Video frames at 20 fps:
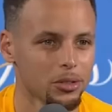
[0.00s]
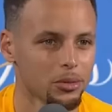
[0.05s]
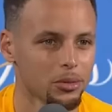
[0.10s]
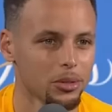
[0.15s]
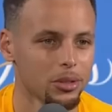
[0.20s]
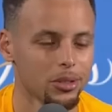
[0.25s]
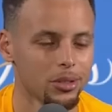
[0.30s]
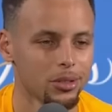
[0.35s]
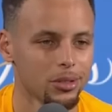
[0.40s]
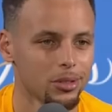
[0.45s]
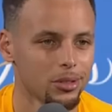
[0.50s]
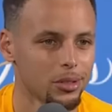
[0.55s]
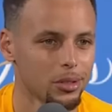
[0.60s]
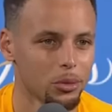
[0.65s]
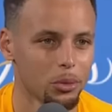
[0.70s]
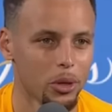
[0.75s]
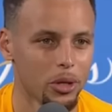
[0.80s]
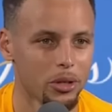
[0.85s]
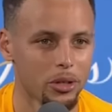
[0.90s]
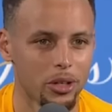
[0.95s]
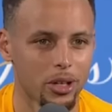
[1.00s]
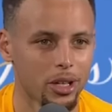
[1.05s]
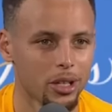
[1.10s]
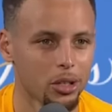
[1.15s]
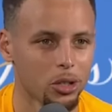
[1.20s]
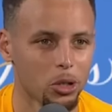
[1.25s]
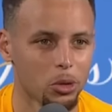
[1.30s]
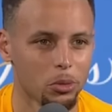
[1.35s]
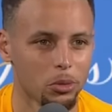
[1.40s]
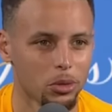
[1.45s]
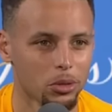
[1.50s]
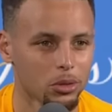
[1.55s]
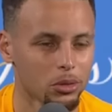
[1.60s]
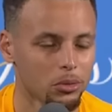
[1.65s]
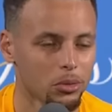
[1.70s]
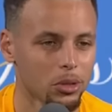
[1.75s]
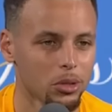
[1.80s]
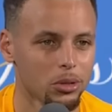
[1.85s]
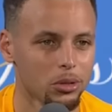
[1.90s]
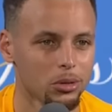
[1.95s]
when you, you know, whether you're at home or on the
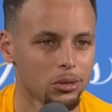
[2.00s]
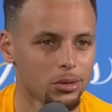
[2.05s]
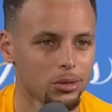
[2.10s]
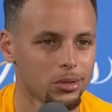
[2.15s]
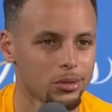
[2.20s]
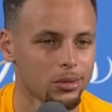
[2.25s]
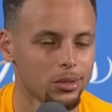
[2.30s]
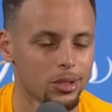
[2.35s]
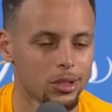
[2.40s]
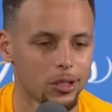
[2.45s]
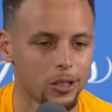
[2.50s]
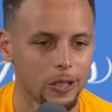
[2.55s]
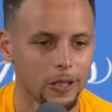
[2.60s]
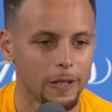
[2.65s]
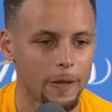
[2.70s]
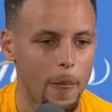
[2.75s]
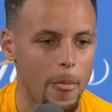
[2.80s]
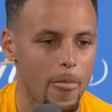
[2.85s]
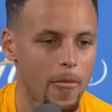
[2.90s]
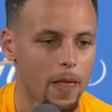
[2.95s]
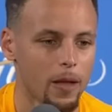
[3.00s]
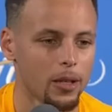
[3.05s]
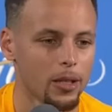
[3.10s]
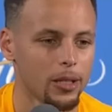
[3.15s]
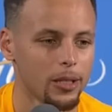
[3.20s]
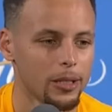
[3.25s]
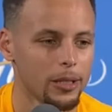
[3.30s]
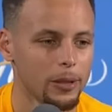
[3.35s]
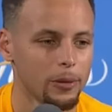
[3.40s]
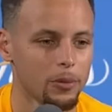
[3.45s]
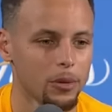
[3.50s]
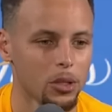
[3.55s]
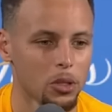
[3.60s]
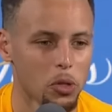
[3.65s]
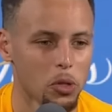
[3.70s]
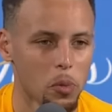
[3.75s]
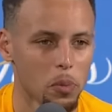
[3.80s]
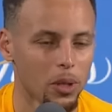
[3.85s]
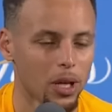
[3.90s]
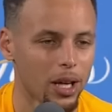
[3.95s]
road, um, the
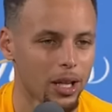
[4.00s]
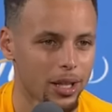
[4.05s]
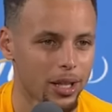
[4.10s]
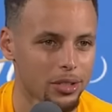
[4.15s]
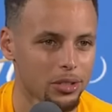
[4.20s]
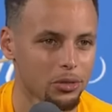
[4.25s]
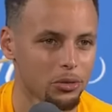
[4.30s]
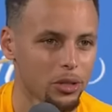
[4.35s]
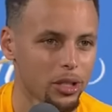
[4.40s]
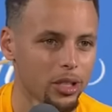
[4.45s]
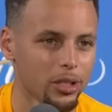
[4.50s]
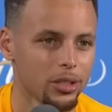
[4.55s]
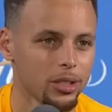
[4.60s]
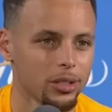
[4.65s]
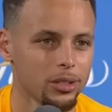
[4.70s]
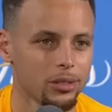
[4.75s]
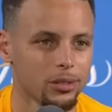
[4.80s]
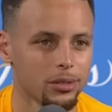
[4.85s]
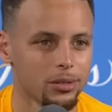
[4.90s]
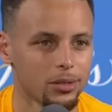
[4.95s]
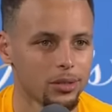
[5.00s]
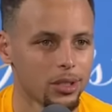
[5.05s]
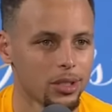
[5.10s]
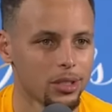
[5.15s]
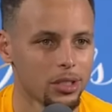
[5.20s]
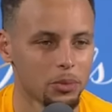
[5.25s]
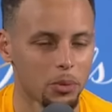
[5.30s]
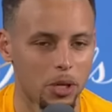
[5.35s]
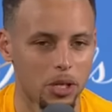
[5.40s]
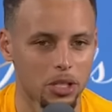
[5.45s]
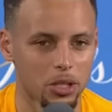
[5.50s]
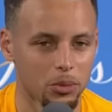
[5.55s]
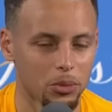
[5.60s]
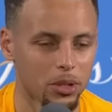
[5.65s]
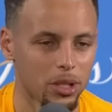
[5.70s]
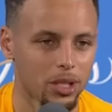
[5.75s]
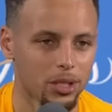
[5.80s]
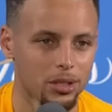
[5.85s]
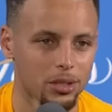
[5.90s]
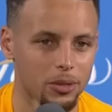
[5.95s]
hoopla that's around it, and especially when
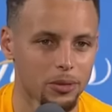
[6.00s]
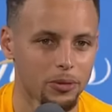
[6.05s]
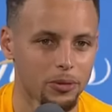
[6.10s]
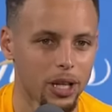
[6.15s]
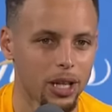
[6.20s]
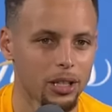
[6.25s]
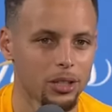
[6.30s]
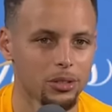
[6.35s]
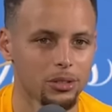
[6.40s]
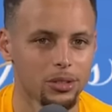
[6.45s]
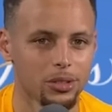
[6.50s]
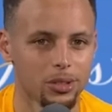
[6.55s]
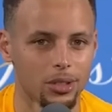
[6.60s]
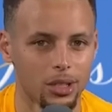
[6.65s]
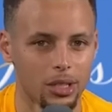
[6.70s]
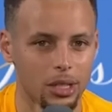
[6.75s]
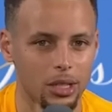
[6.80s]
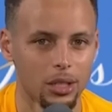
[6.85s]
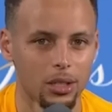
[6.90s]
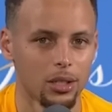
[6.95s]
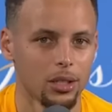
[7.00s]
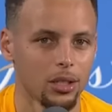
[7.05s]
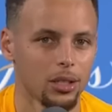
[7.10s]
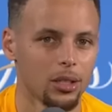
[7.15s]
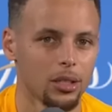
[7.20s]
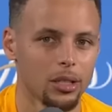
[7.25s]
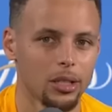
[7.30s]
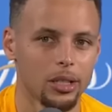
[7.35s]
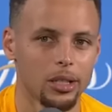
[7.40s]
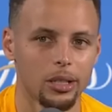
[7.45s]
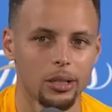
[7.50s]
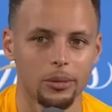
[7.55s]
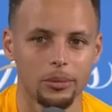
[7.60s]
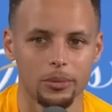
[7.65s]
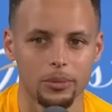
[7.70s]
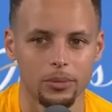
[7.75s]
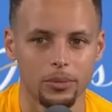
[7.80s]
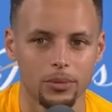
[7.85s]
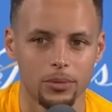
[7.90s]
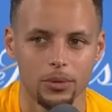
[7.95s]
you get to the finals.
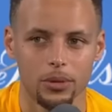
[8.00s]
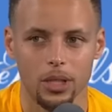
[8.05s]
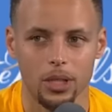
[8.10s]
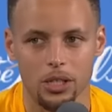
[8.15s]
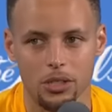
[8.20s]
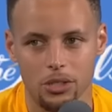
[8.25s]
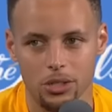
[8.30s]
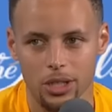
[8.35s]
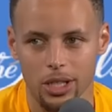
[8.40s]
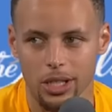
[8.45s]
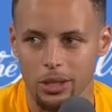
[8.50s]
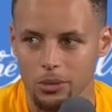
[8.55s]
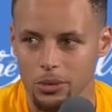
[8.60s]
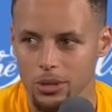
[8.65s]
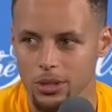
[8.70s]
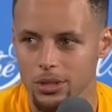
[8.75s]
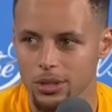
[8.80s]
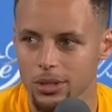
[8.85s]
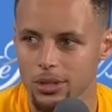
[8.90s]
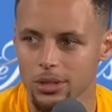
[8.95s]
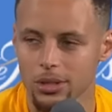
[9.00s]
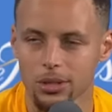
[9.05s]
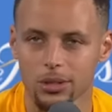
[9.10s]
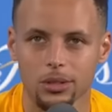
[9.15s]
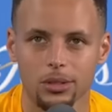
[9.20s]
Um, yesterday was